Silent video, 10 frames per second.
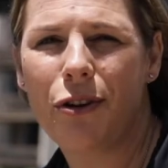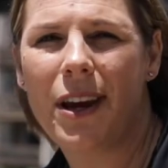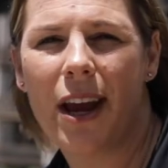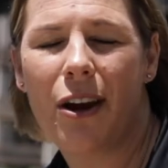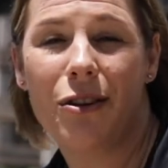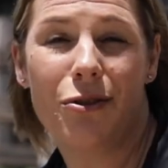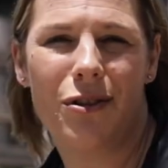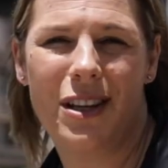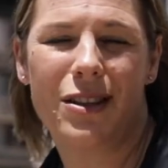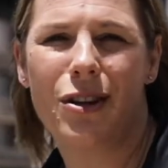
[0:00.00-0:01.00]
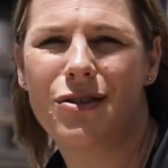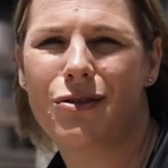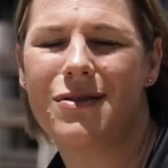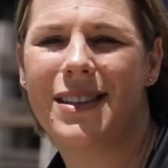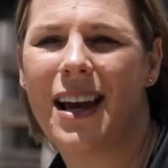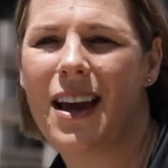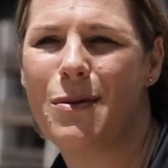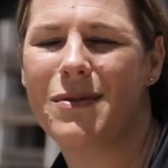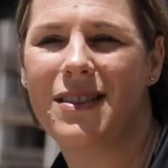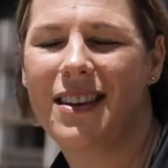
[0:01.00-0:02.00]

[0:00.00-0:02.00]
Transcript: your care during these uncertain times,